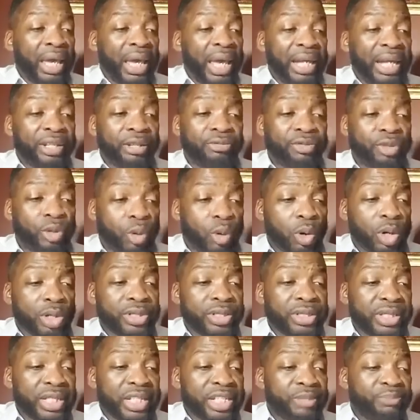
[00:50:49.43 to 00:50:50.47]
And of
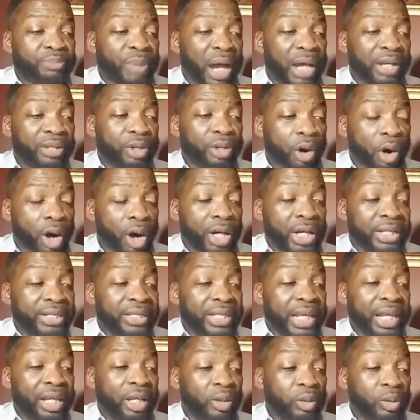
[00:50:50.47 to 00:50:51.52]
course, these
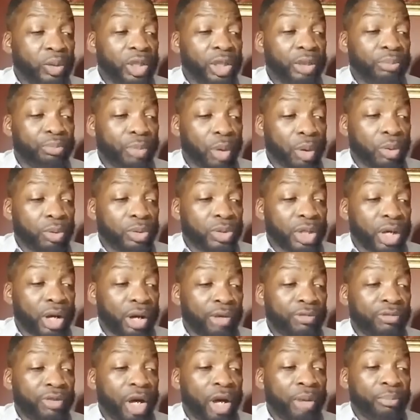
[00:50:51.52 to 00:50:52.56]
minorities, including most
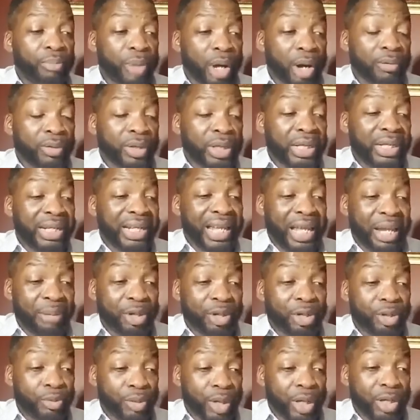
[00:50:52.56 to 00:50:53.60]
of American
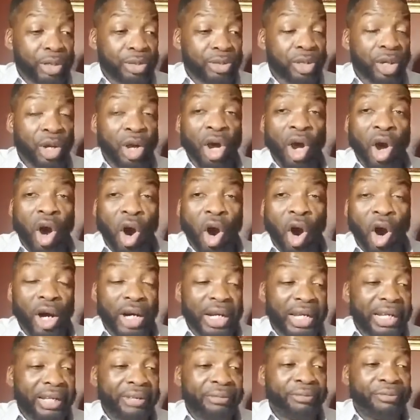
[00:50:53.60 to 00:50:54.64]
immigrants,
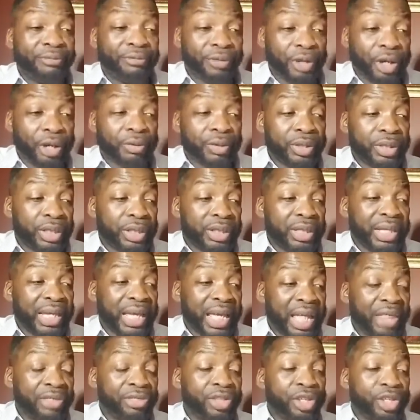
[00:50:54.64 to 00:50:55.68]
are inferior
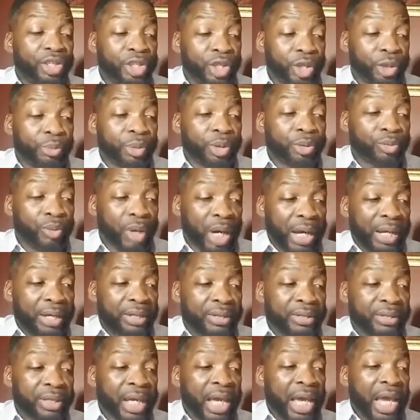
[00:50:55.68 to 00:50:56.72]
in the human
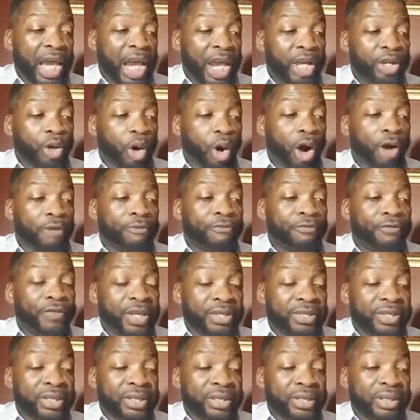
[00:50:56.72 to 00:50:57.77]
race and are
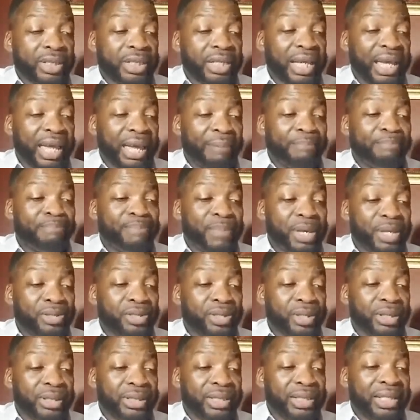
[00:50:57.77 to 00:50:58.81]
physically and
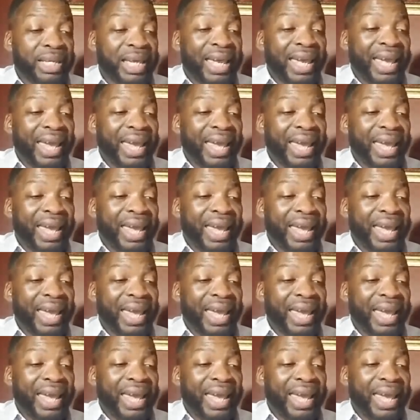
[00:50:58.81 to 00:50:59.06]
mentally